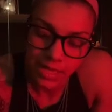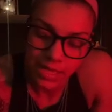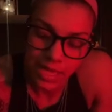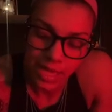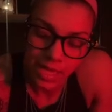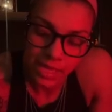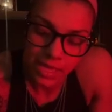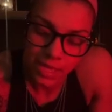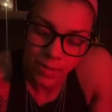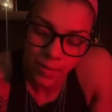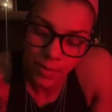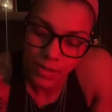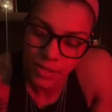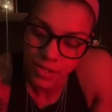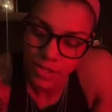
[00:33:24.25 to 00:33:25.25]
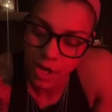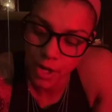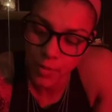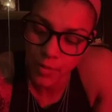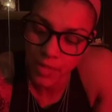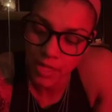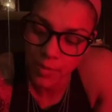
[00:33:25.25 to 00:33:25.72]
Gatekeepers
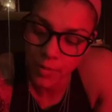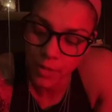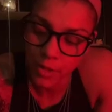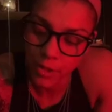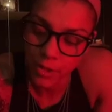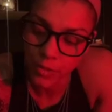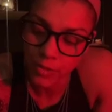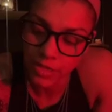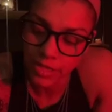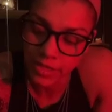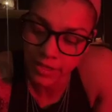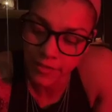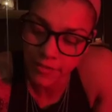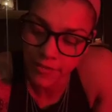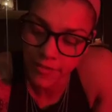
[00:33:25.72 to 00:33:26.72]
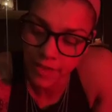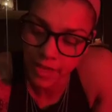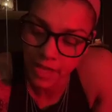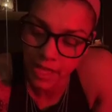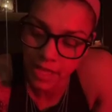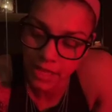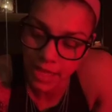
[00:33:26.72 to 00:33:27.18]
are people who live
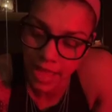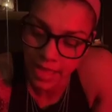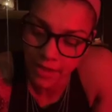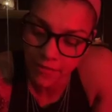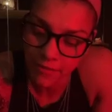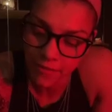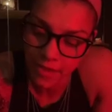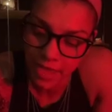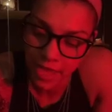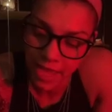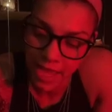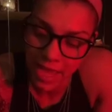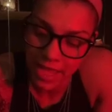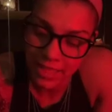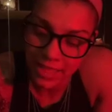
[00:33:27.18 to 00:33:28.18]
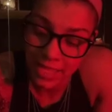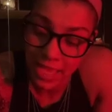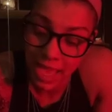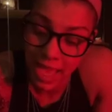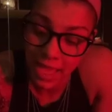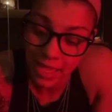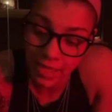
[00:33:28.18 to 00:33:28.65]
a life at
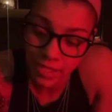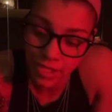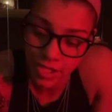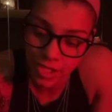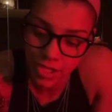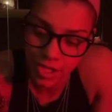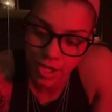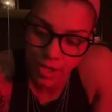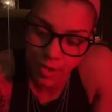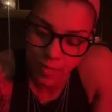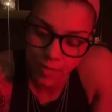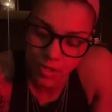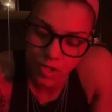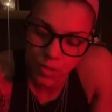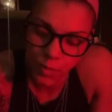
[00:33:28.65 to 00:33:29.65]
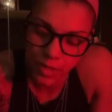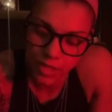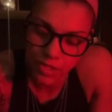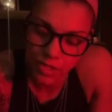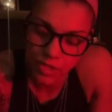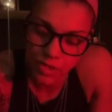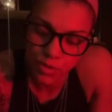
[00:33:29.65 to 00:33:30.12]
the edge
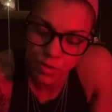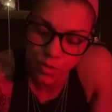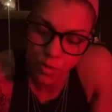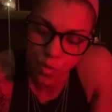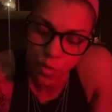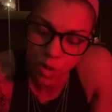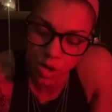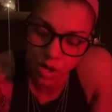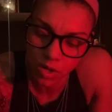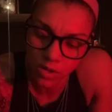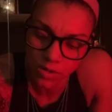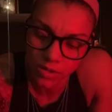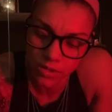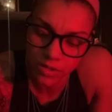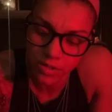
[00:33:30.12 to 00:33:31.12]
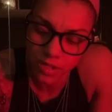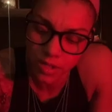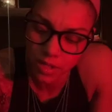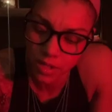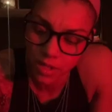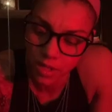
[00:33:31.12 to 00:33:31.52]
between two worlds,